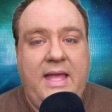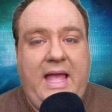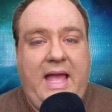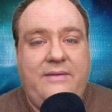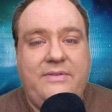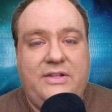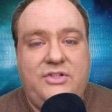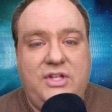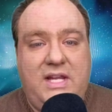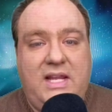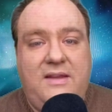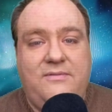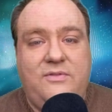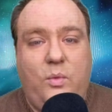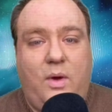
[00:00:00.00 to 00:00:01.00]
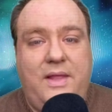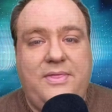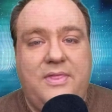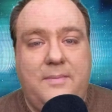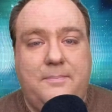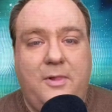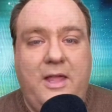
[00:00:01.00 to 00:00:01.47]
have achieved
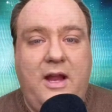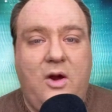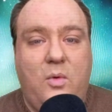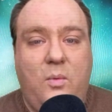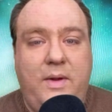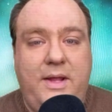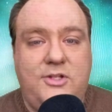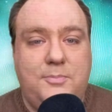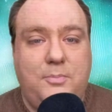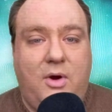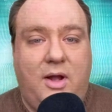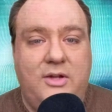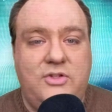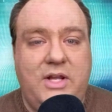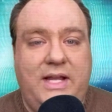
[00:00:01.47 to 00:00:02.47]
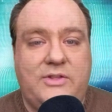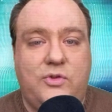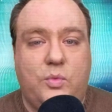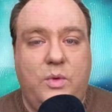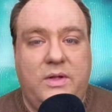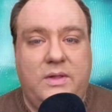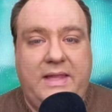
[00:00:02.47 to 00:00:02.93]
what the Blair Witch Project's
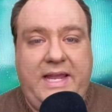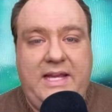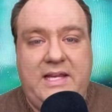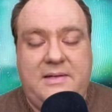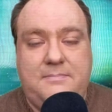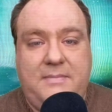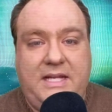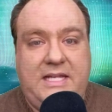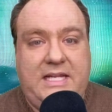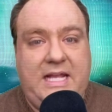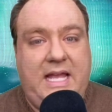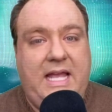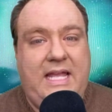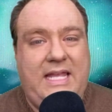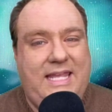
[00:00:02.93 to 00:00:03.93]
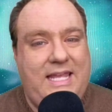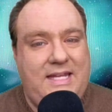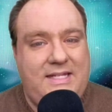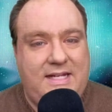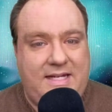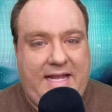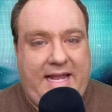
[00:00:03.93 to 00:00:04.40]
related media
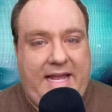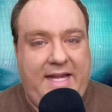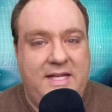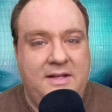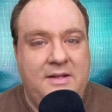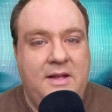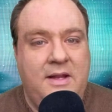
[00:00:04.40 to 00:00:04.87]
hinted at.